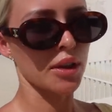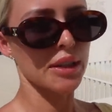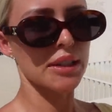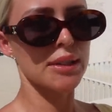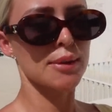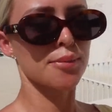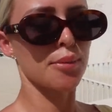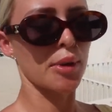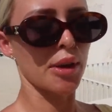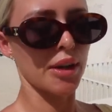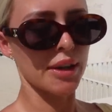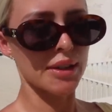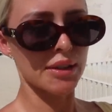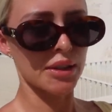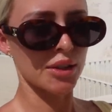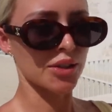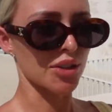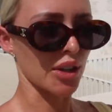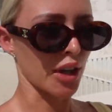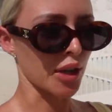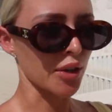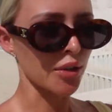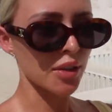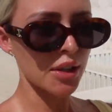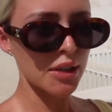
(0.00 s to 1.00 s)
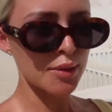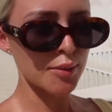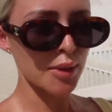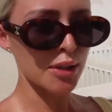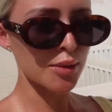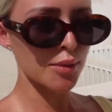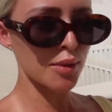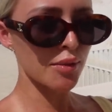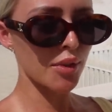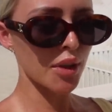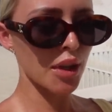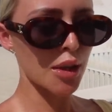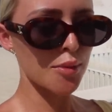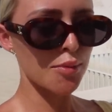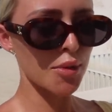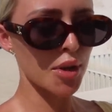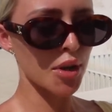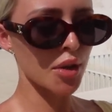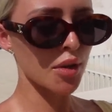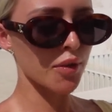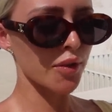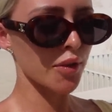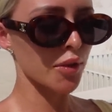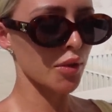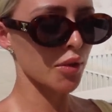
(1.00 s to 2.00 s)
experience in general is meant to be really
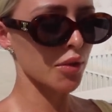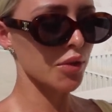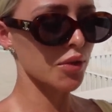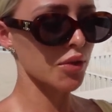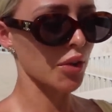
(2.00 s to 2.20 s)
beautiful,